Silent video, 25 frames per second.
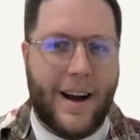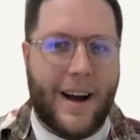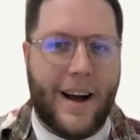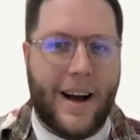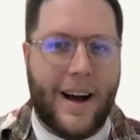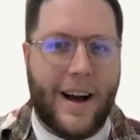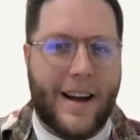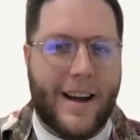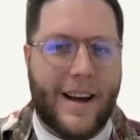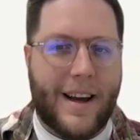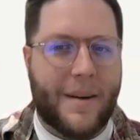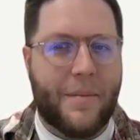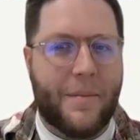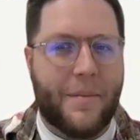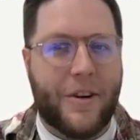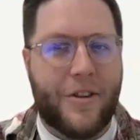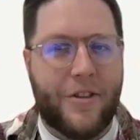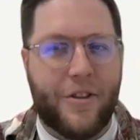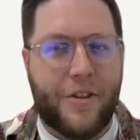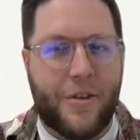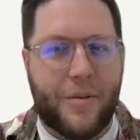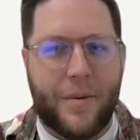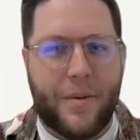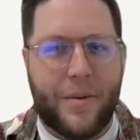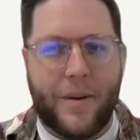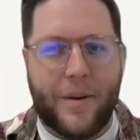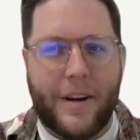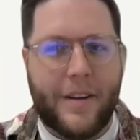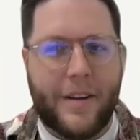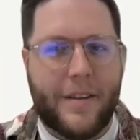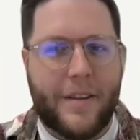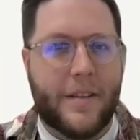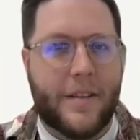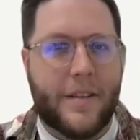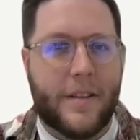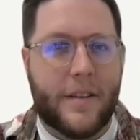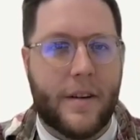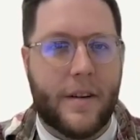I am Richard
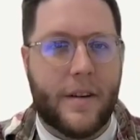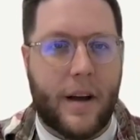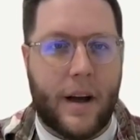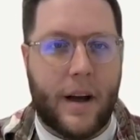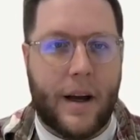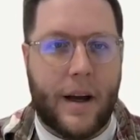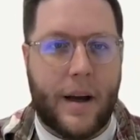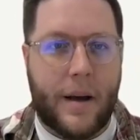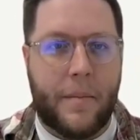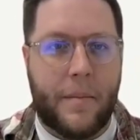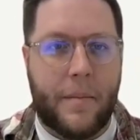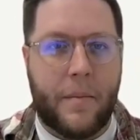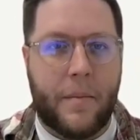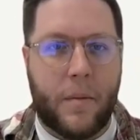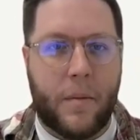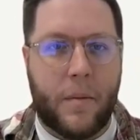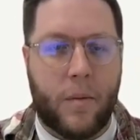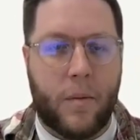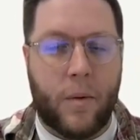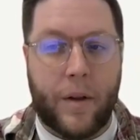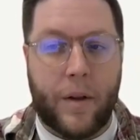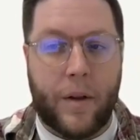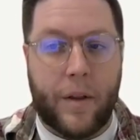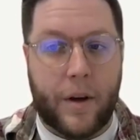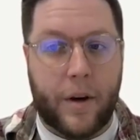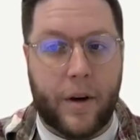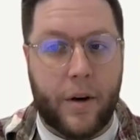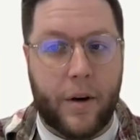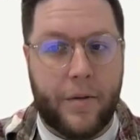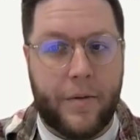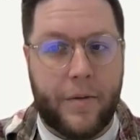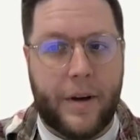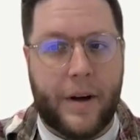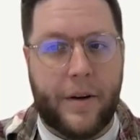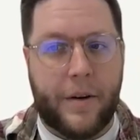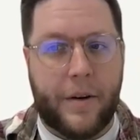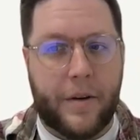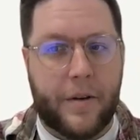Preiss. I'm one of the co
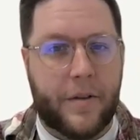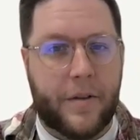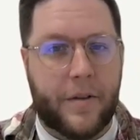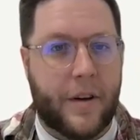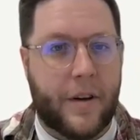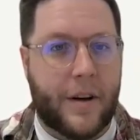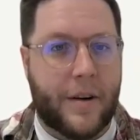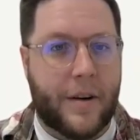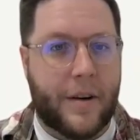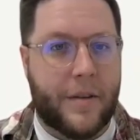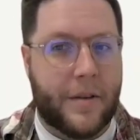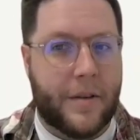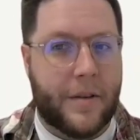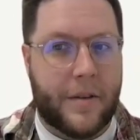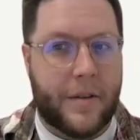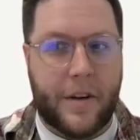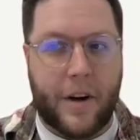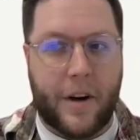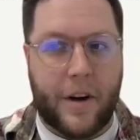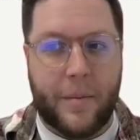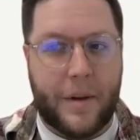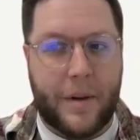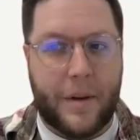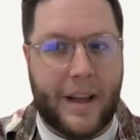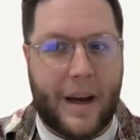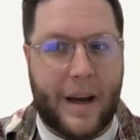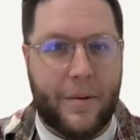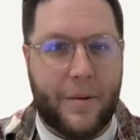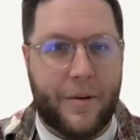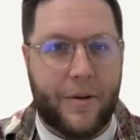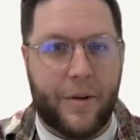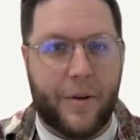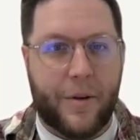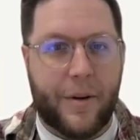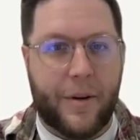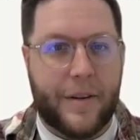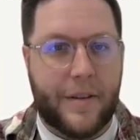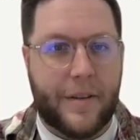founders of Escarpment
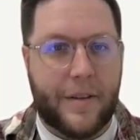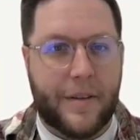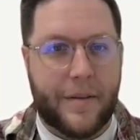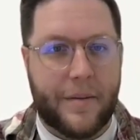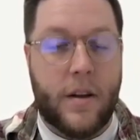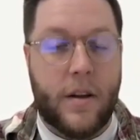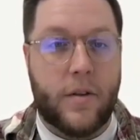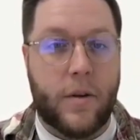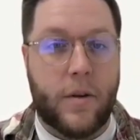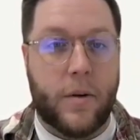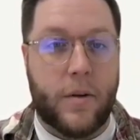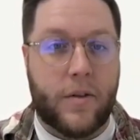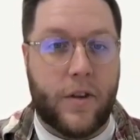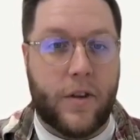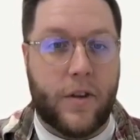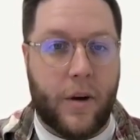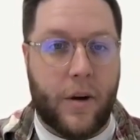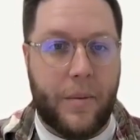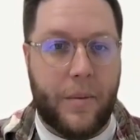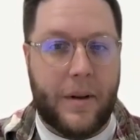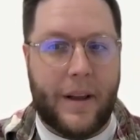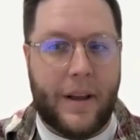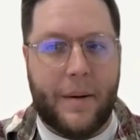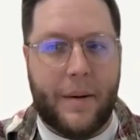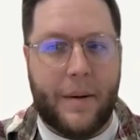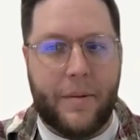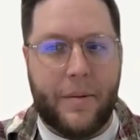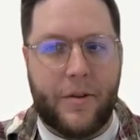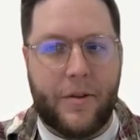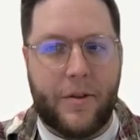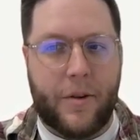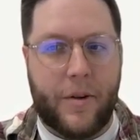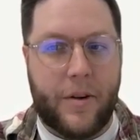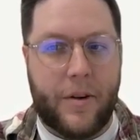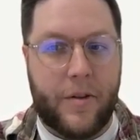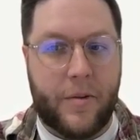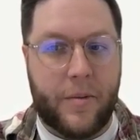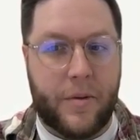Laboratories. So, Escarpment
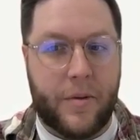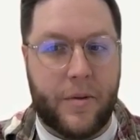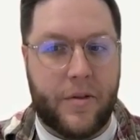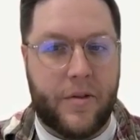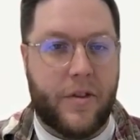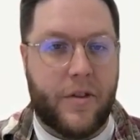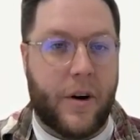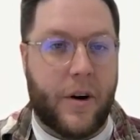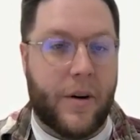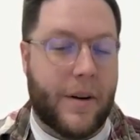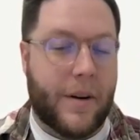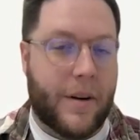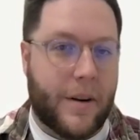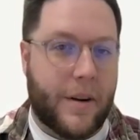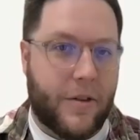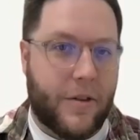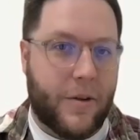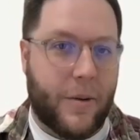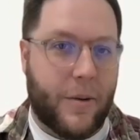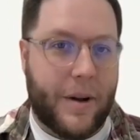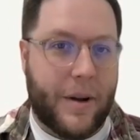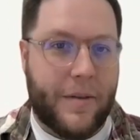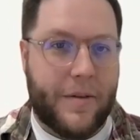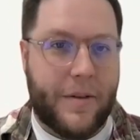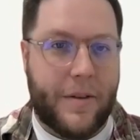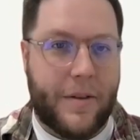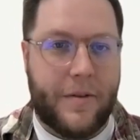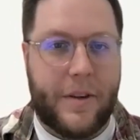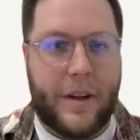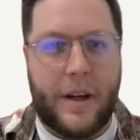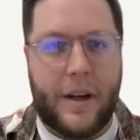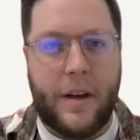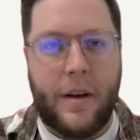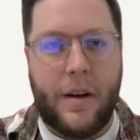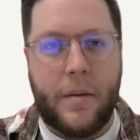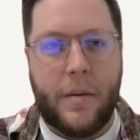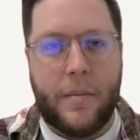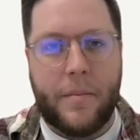Laboratories was started in
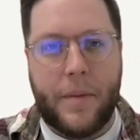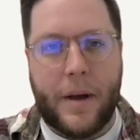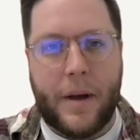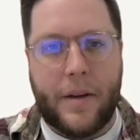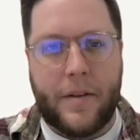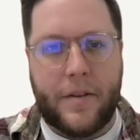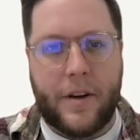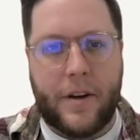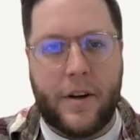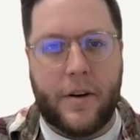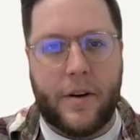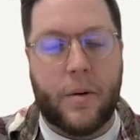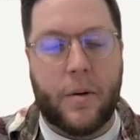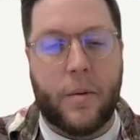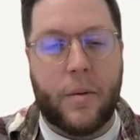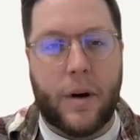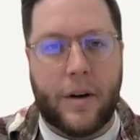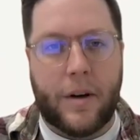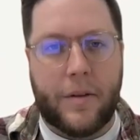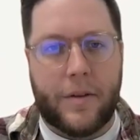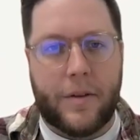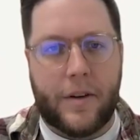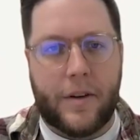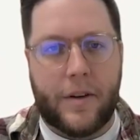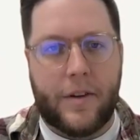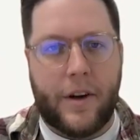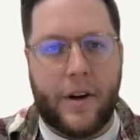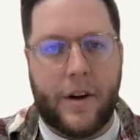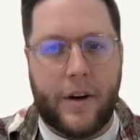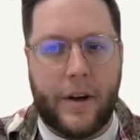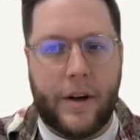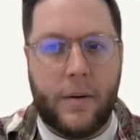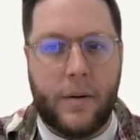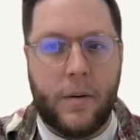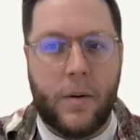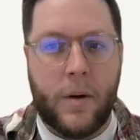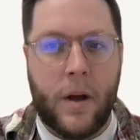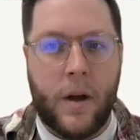2015, based here in Guelph,
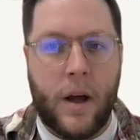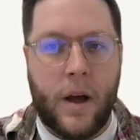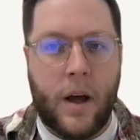Ontario.